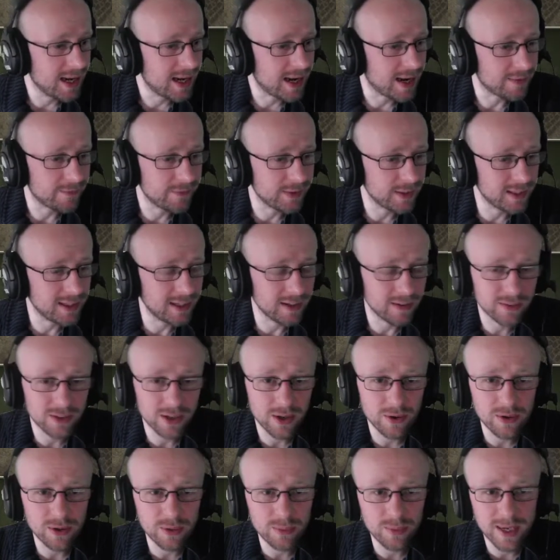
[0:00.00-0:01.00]
I think
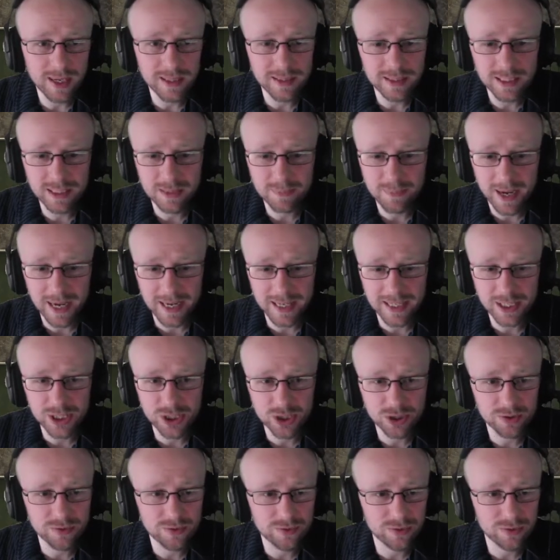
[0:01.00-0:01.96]
the only way the Spanish could